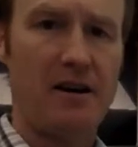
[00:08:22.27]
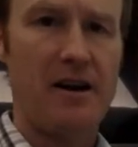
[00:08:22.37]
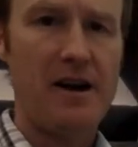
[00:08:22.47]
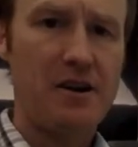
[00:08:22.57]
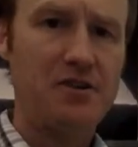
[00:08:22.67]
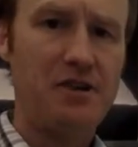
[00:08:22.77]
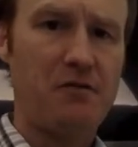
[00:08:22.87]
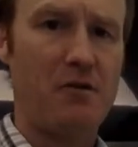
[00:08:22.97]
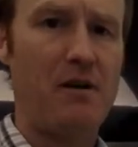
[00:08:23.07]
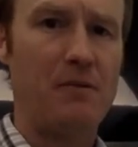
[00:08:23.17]
energy
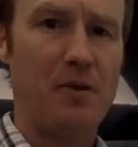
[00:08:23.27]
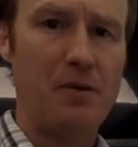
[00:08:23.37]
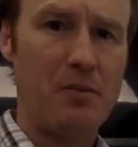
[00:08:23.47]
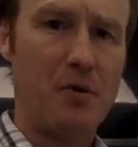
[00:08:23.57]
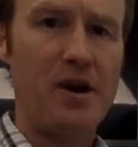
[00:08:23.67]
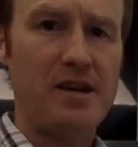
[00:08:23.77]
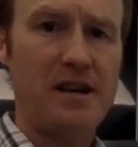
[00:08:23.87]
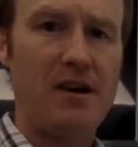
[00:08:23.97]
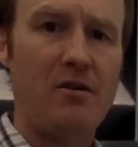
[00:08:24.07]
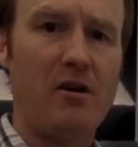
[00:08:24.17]
from the
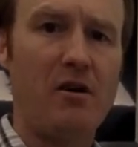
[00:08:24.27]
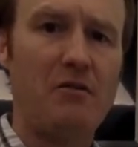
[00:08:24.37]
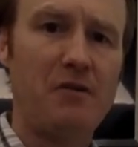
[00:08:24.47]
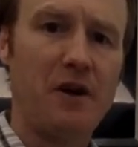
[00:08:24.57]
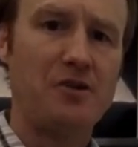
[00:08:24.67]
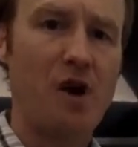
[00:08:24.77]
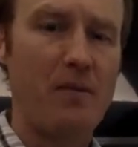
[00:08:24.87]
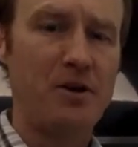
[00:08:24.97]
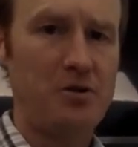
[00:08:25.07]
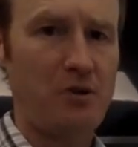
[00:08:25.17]
breakdown of
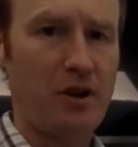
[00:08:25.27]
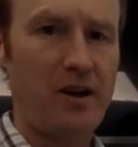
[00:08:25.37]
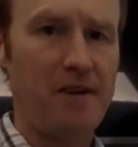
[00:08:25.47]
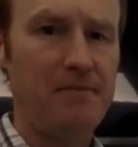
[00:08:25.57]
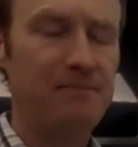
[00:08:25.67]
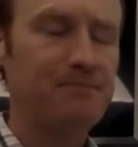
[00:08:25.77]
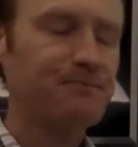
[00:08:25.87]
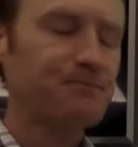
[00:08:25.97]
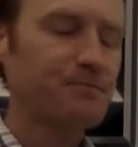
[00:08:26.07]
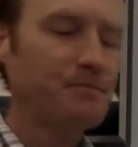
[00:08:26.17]
atomic nuclei,
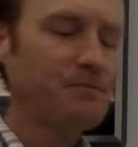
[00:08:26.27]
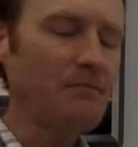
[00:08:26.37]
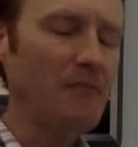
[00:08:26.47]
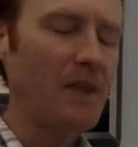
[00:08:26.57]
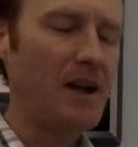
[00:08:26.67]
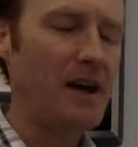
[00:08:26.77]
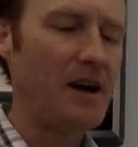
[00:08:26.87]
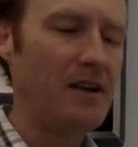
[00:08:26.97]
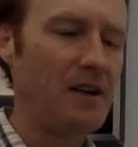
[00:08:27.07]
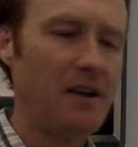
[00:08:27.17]

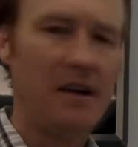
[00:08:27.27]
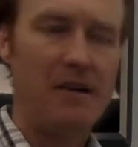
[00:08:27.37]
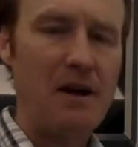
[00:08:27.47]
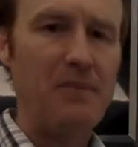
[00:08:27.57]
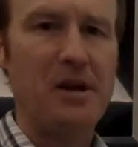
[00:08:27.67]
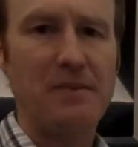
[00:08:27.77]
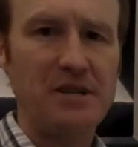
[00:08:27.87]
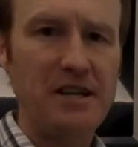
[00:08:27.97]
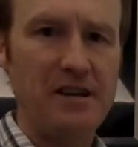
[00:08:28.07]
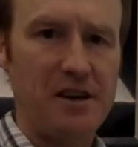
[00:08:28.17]
and that becomes
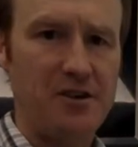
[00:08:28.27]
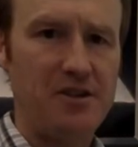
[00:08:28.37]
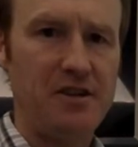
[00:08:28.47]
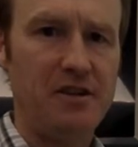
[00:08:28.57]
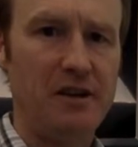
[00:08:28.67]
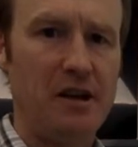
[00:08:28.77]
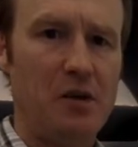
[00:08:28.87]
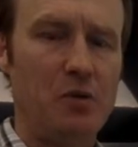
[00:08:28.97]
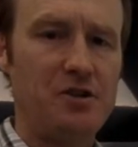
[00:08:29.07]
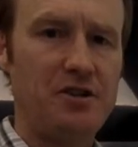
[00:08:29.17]
heat energy,
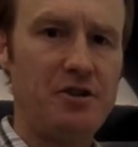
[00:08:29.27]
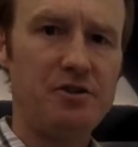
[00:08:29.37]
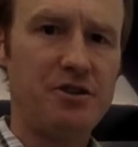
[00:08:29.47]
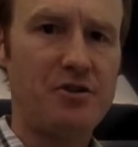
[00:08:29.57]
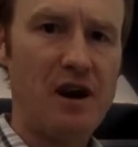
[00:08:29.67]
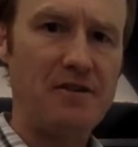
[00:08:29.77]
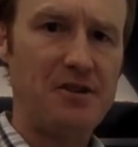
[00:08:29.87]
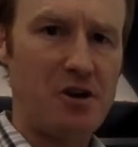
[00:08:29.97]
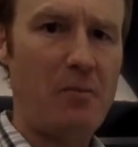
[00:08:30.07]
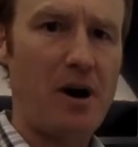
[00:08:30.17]
which is used to drive a
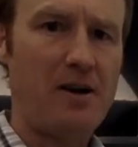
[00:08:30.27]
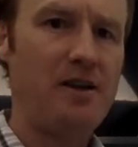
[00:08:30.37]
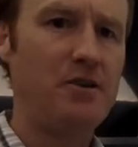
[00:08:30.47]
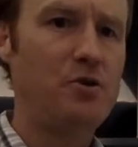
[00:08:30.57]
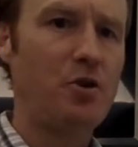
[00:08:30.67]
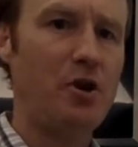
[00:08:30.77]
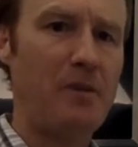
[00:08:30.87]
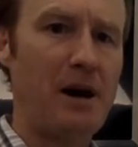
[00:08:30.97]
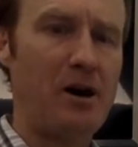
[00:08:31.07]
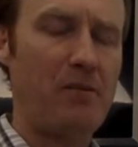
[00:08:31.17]
turbine in a nuclear
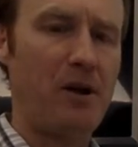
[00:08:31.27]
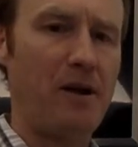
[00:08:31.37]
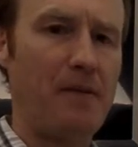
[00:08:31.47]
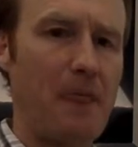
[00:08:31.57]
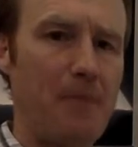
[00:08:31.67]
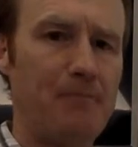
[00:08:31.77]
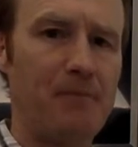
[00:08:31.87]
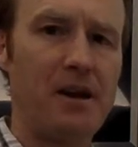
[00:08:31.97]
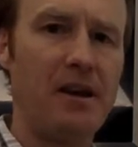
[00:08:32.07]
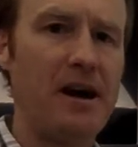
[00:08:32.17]
power plant.
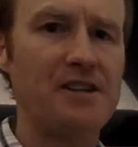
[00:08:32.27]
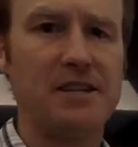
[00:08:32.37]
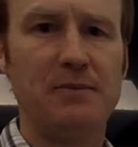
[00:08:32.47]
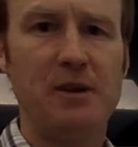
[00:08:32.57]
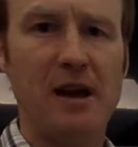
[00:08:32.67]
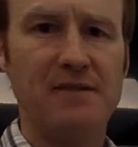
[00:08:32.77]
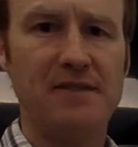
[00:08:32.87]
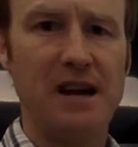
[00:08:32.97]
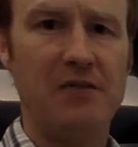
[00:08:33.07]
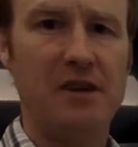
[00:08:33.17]
And lastly, we have
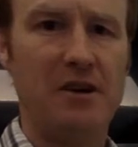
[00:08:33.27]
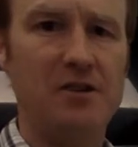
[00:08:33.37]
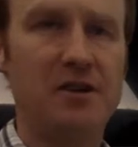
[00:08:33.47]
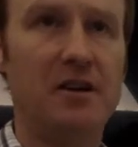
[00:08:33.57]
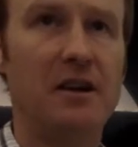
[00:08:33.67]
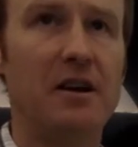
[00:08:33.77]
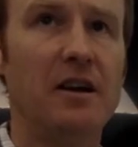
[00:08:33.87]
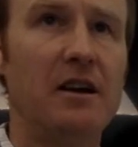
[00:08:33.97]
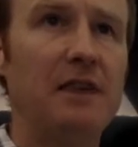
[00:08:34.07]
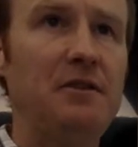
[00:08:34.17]
sound energy.
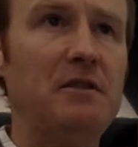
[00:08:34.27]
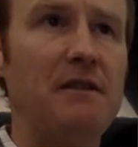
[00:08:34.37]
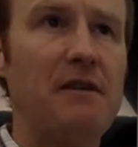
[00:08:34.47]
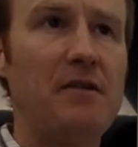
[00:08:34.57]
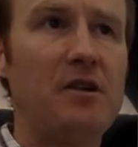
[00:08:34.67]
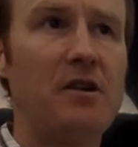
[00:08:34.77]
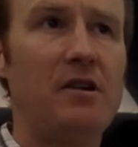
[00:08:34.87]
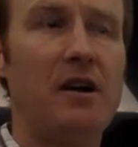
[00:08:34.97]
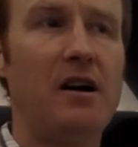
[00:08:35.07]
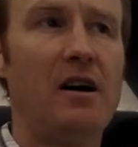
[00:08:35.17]
If you've ever